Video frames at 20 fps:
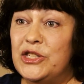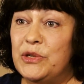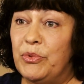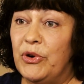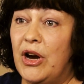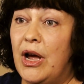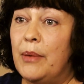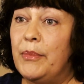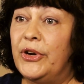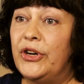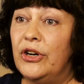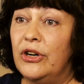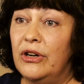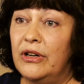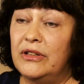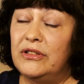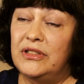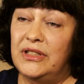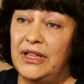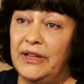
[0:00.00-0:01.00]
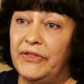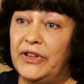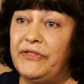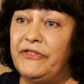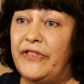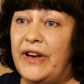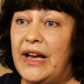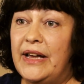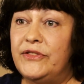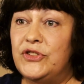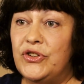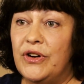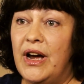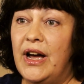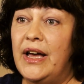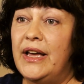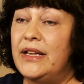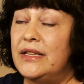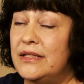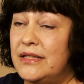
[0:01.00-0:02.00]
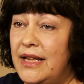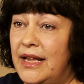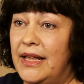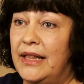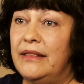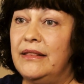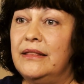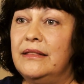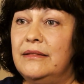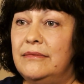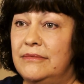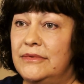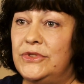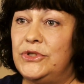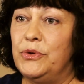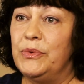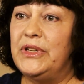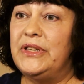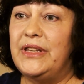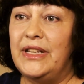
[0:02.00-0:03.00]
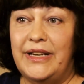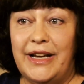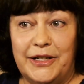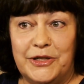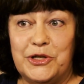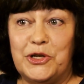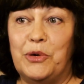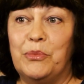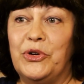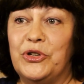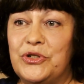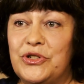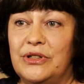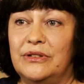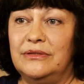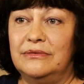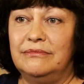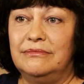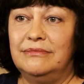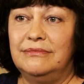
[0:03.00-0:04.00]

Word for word: the spirometer, give it five tries, and do it the next commercial.